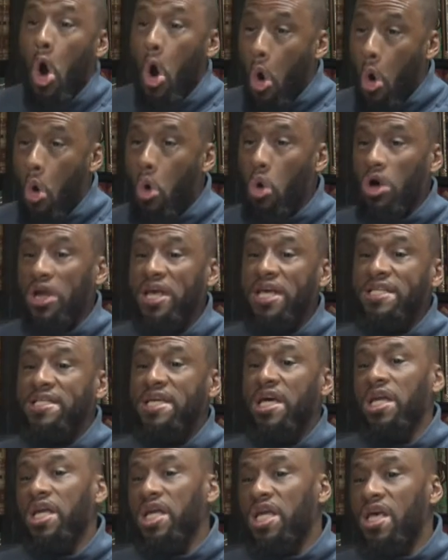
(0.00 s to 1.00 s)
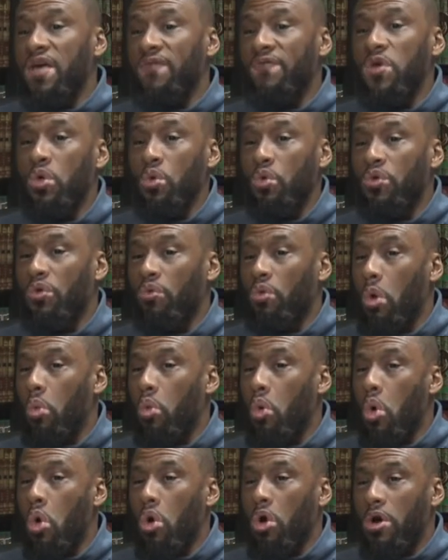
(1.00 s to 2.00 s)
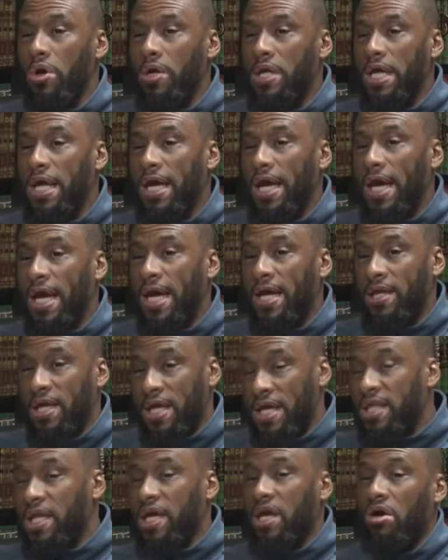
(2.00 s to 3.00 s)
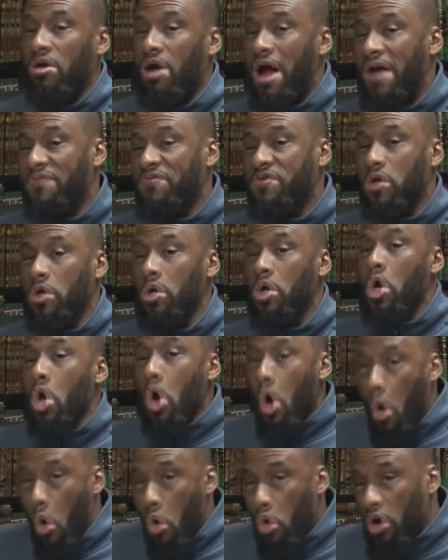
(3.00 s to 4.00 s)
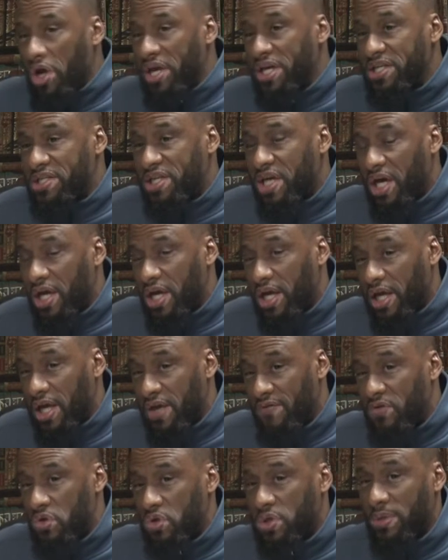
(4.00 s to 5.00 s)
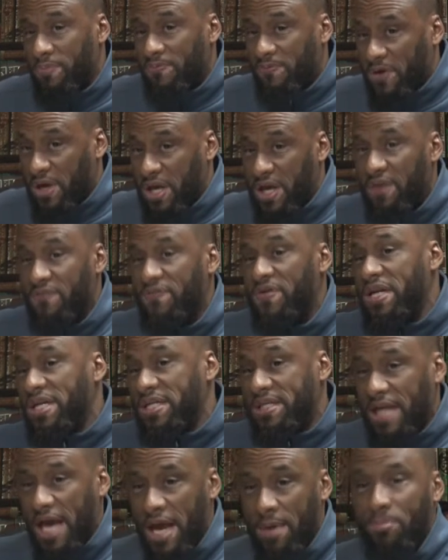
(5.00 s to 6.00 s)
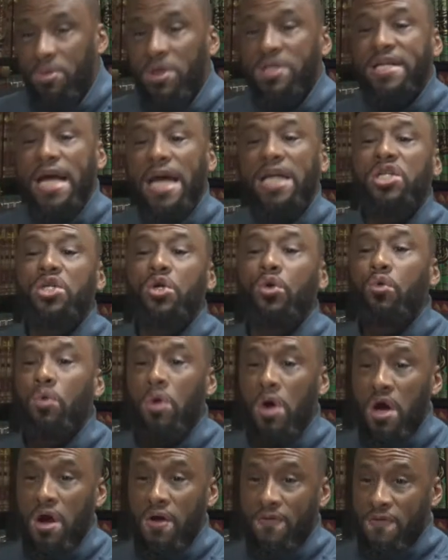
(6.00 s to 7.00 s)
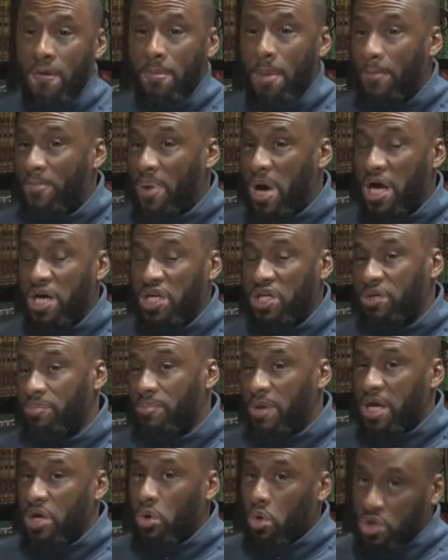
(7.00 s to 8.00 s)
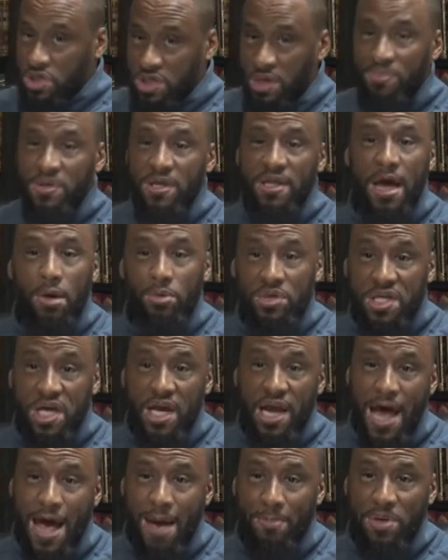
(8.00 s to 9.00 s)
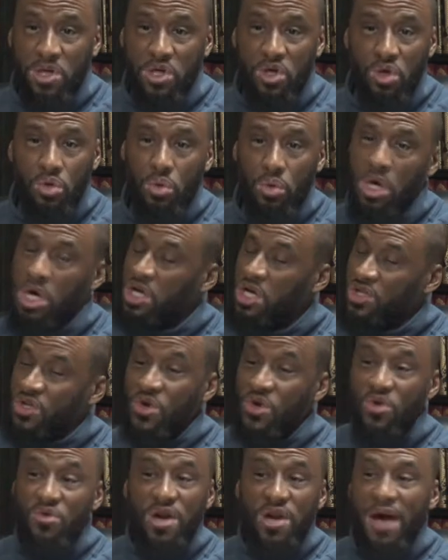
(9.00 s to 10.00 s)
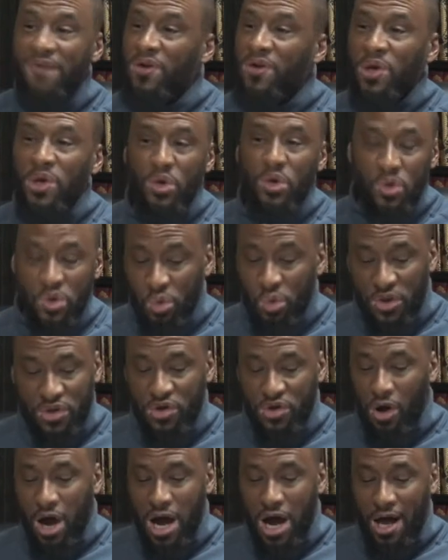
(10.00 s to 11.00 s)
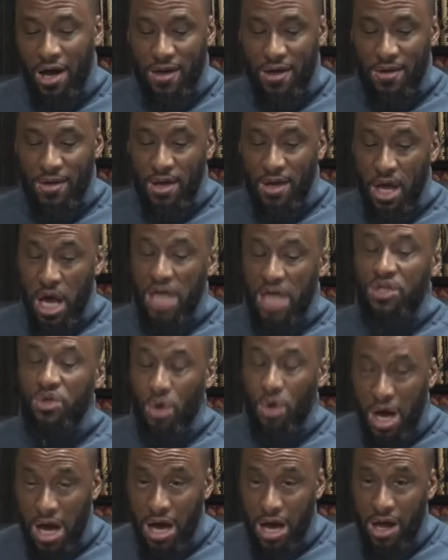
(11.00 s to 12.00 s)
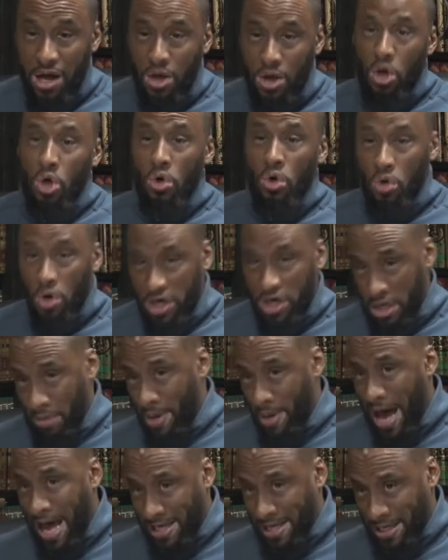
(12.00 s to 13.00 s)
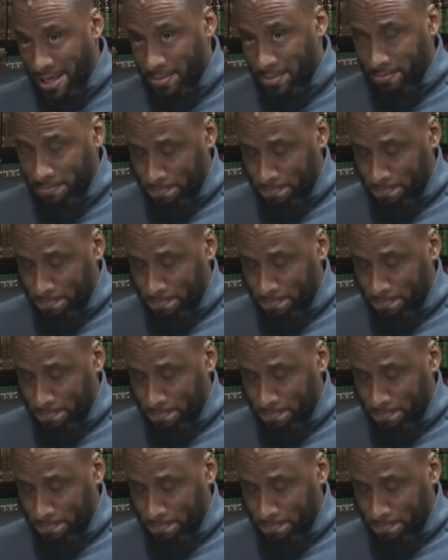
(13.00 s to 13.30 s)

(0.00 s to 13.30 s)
or He's going to give you the reward in the hereafter, or He's going to give you some forgiveness and protect you from a punishment or something that was going to happen to you. So you never lose with dua. A dua huwa ibadah.